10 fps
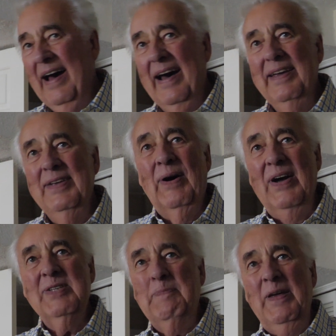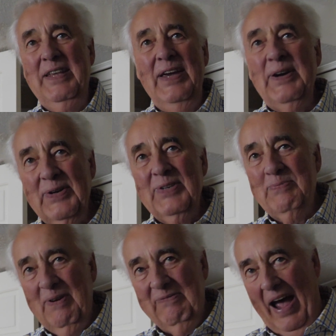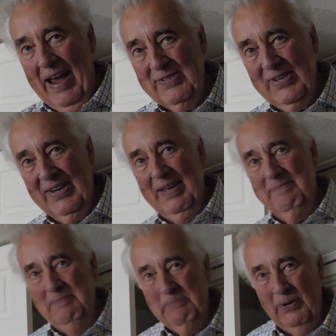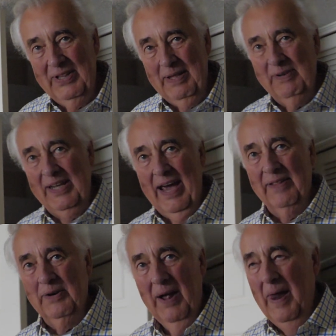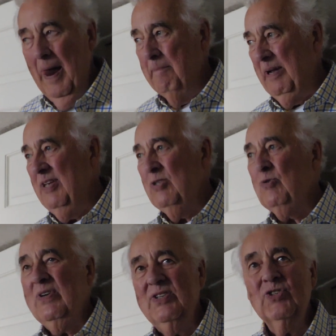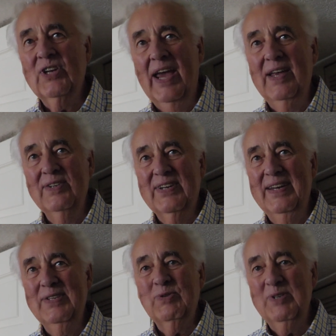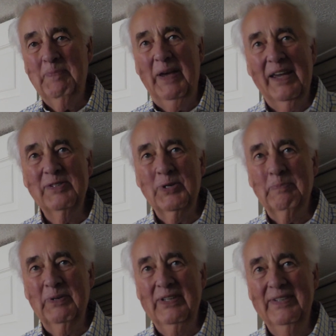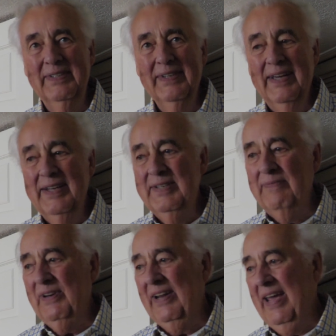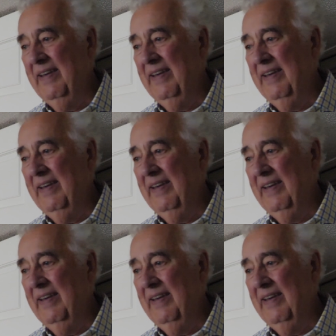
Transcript: I spent years revising and putting them together. But history has changed, and history is being interpreted differently.